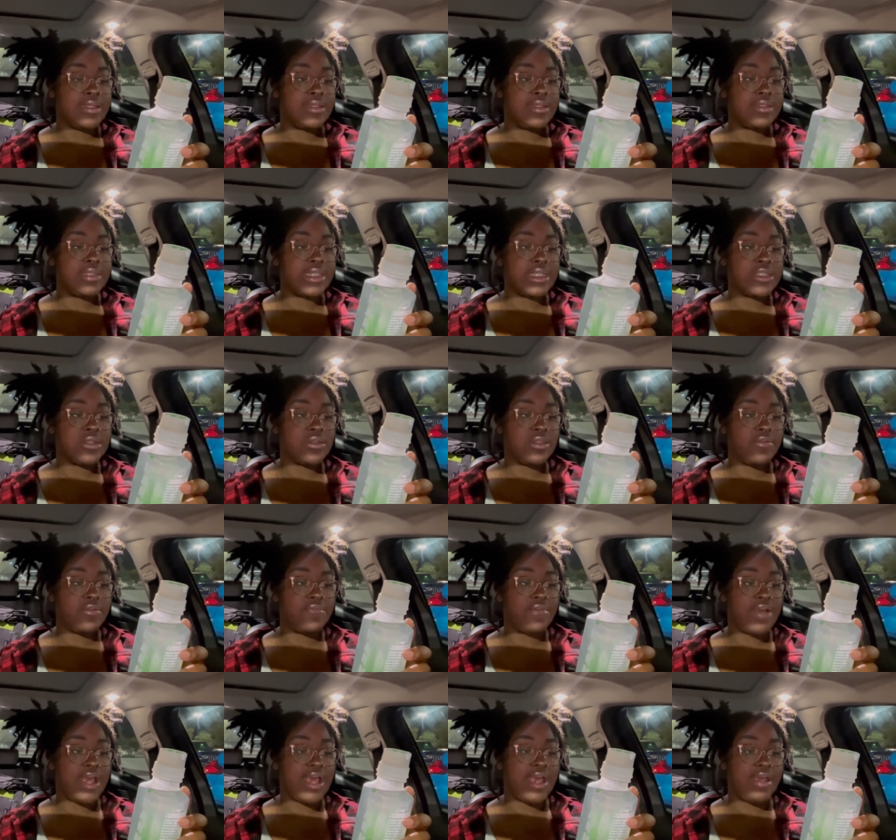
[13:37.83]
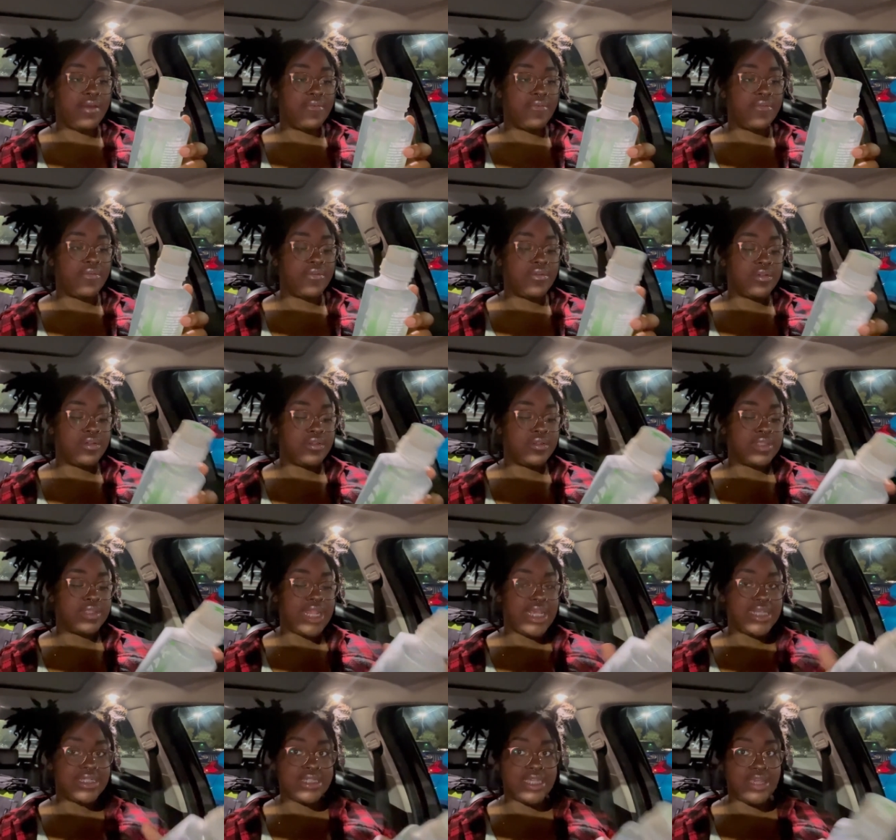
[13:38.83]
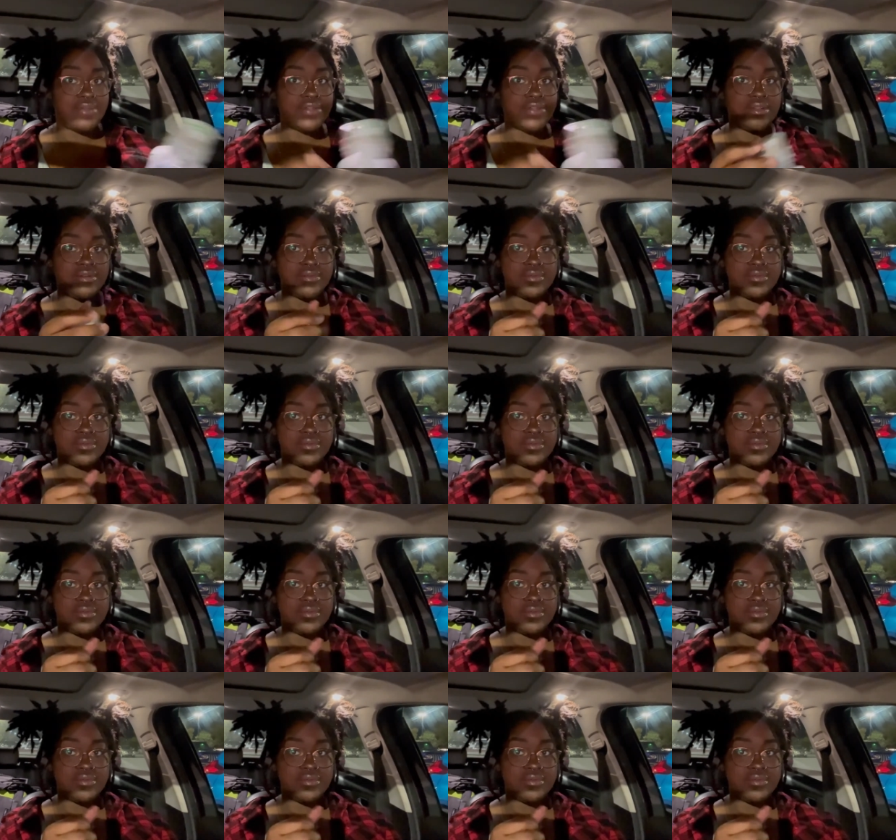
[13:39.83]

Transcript: That's only five, not seven.